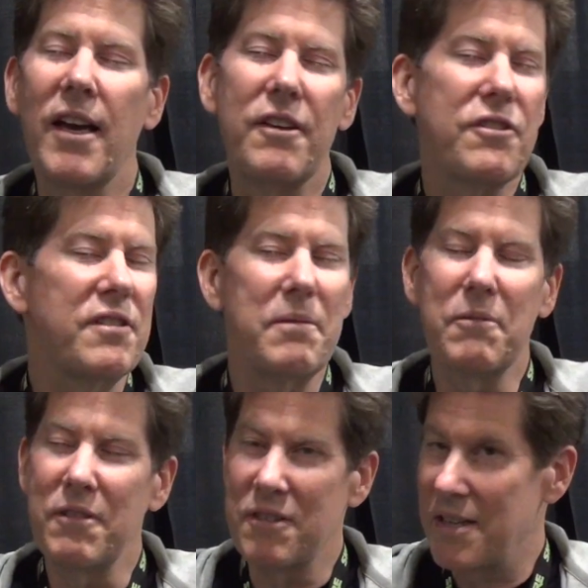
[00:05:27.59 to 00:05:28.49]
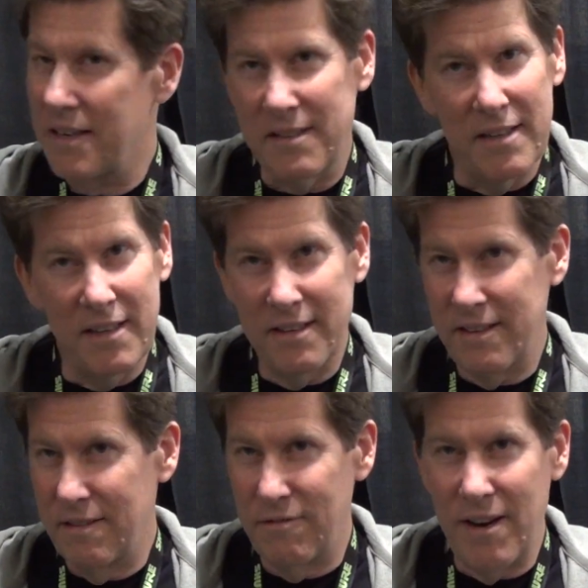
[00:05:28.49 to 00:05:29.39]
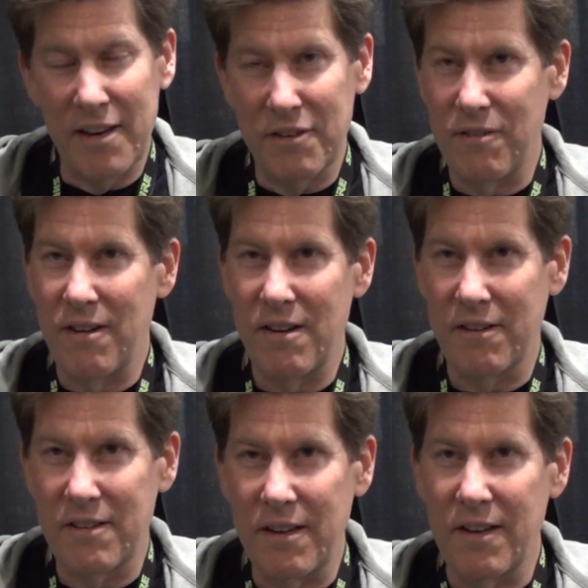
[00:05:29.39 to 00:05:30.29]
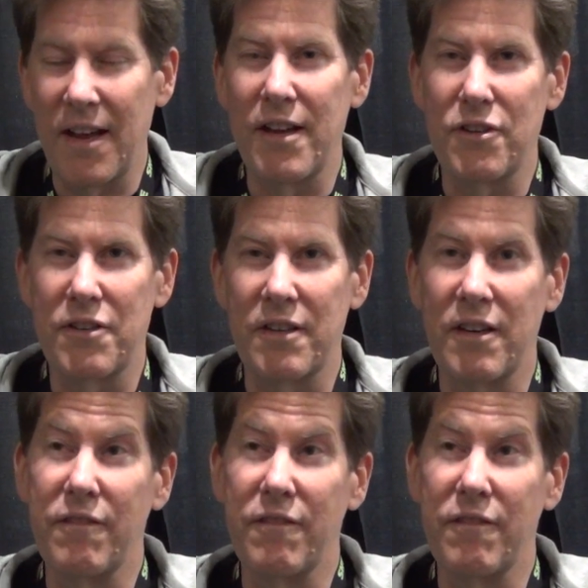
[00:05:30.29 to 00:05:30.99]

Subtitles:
Yeah, similar technique in Ragnarok and Aegir.